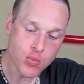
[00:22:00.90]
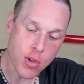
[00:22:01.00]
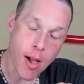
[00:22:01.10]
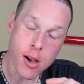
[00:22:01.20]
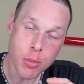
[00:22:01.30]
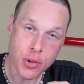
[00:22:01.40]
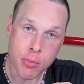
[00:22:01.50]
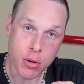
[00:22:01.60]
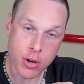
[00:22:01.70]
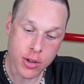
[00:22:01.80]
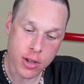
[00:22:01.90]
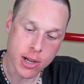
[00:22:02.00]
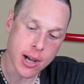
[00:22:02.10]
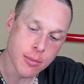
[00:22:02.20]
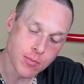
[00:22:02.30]
To help with the burning the
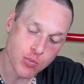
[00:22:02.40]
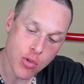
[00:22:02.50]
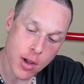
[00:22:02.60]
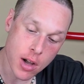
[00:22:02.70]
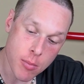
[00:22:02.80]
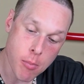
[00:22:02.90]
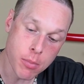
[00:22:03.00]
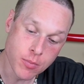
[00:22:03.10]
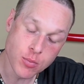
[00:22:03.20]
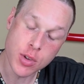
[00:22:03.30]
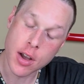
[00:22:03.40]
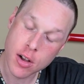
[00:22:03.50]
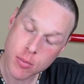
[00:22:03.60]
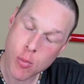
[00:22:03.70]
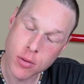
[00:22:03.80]
cap. To help,
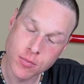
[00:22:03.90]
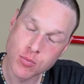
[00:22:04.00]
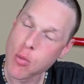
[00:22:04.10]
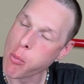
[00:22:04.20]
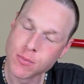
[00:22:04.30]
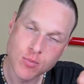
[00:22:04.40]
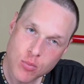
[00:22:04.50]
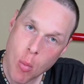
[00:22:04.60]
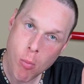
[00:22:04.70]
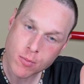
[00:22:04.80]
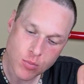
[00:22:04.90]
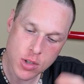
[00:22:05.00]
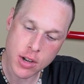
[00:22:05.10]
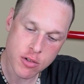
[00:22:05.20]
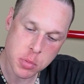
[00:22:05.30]
I
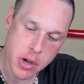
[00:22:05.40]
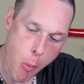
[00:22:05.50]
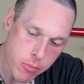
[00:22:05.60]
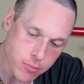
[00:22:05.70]
can never speak.